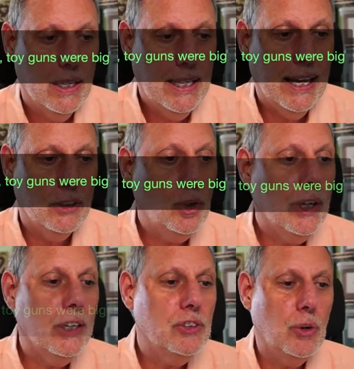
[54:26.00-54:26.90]
yeah, toy
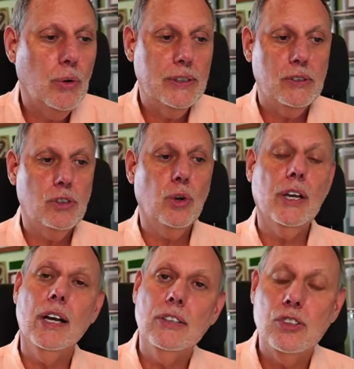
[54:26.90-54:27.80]
guns always, toy
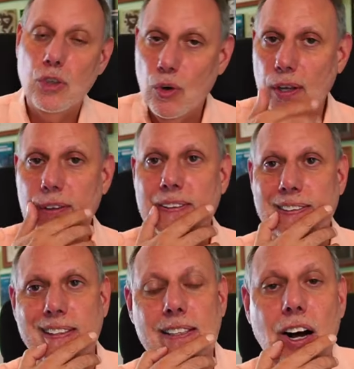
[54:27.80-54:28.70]
guns, toy
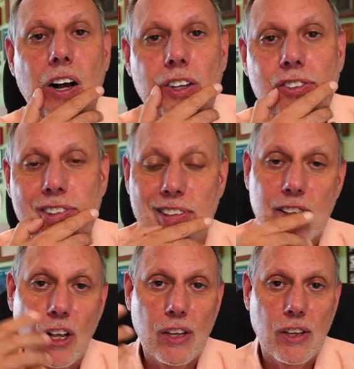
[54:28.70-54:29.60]
dolls,
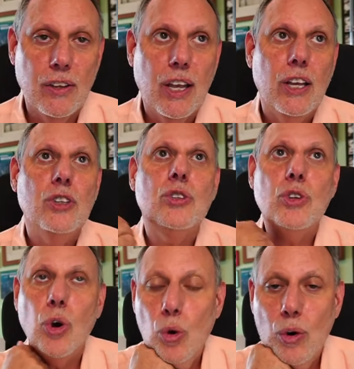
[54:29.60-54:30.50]
there's uh,
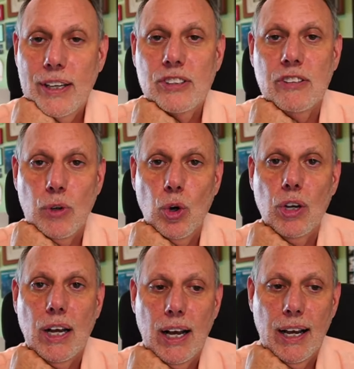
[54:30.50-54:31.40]
toys of
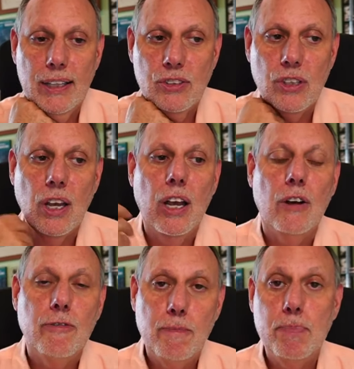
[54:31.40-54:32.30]
all kinds.
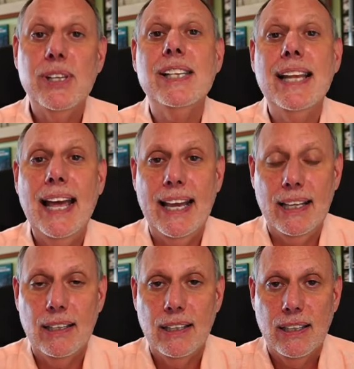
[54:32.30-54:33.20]

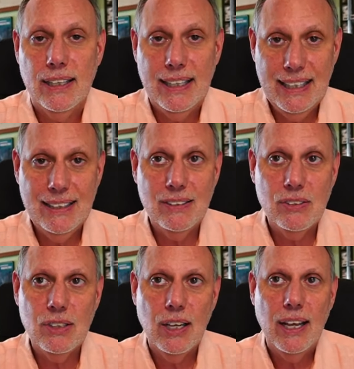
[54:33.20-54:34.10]
Play
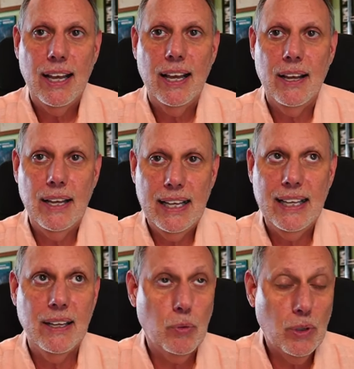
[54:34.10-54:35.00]
is,
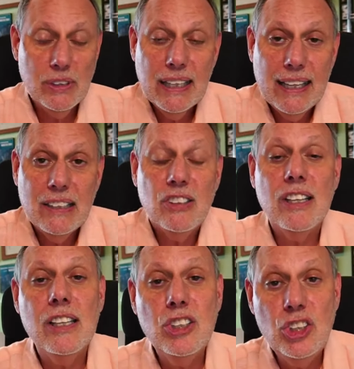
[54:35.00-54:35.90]
once again, it's
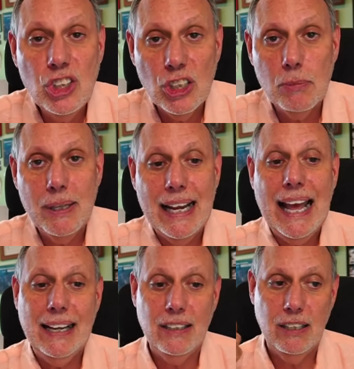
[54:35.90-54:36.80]
a legitimate
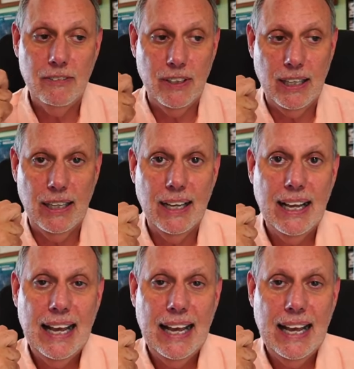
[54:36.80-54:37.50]
activity.